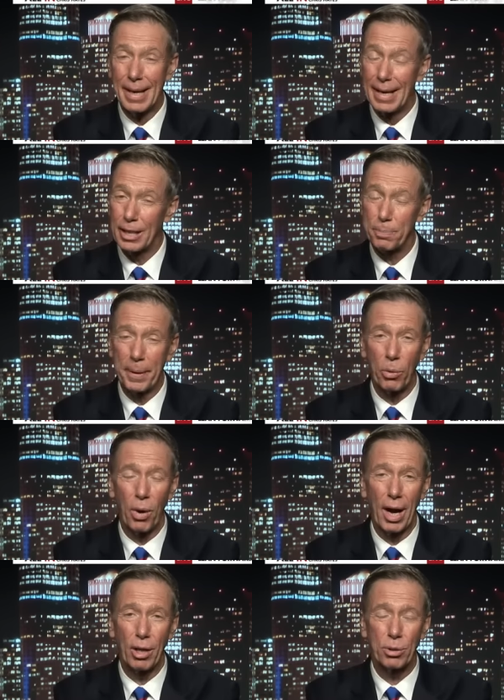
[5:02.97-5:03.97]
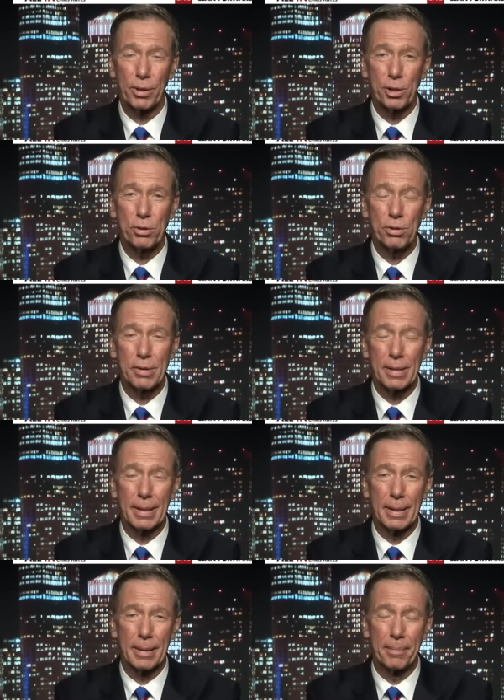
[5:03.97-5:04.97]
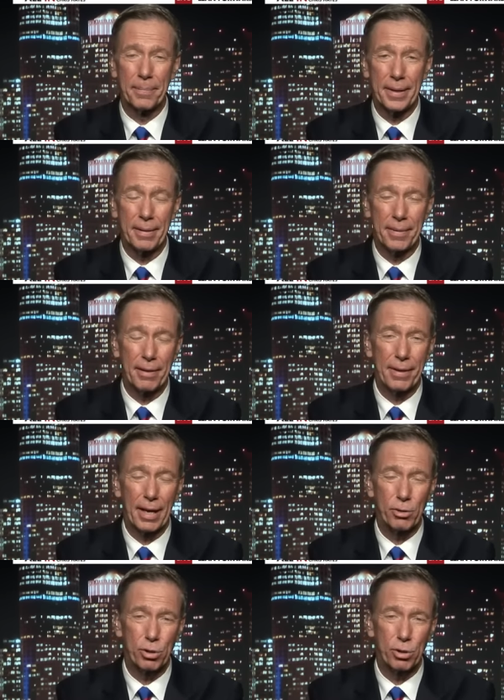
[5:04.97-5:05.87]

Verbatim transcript: It's been a while, Chris. Uh, they they've had